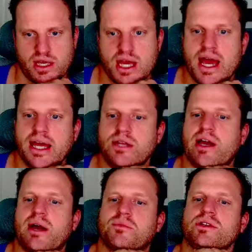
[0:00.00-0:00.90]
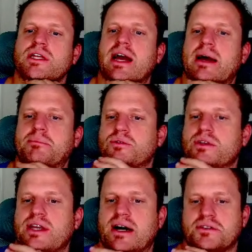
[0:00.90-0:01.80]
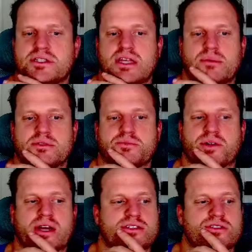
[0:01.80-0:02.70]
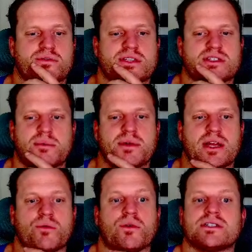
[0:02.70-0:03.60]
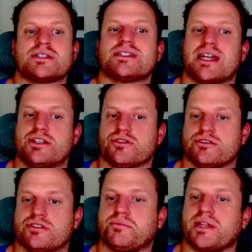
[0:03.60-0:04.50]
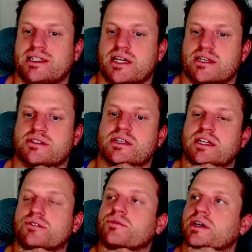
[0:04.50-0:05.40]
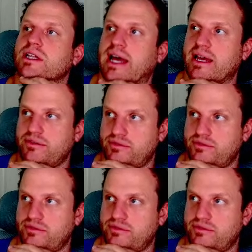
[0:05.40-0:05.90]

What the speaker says: Anyway, I'm really happy with how this game has progressed over the summer. It was essential to playtest in real life,